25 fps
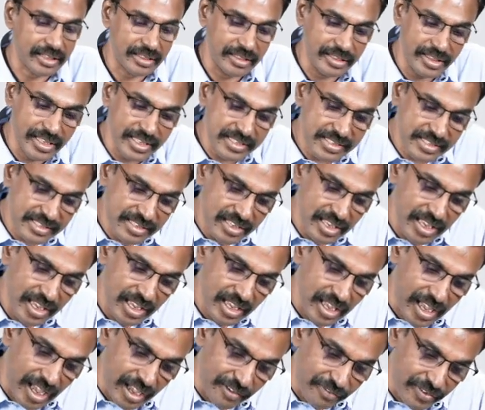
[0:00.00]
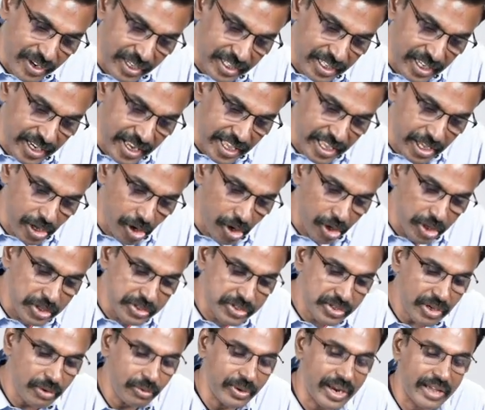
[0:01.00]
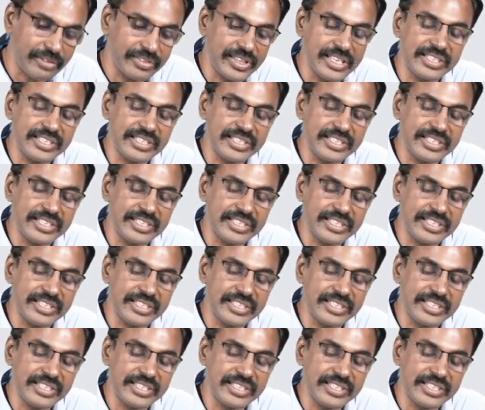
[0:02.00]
this affected eye also would have